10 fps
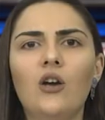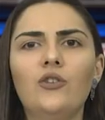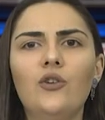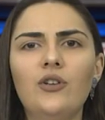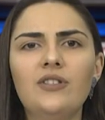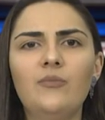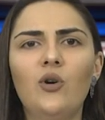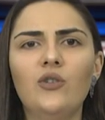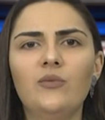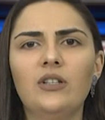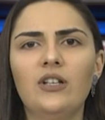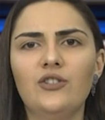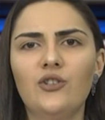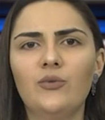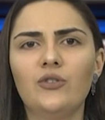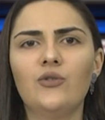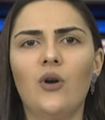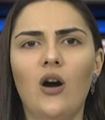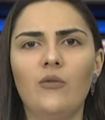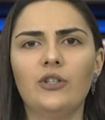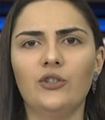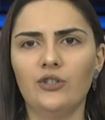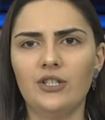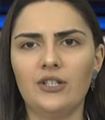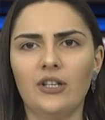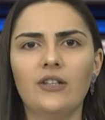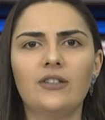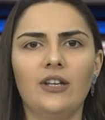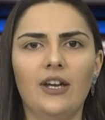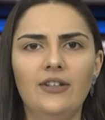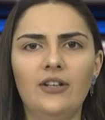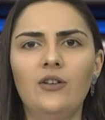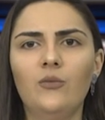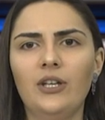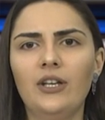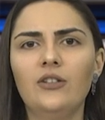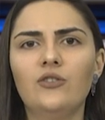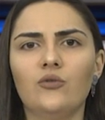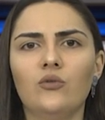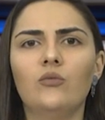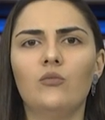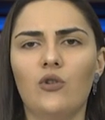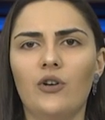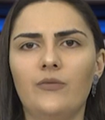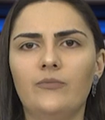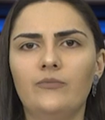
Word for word: Your support will contribute to our unity. Together, we can do more.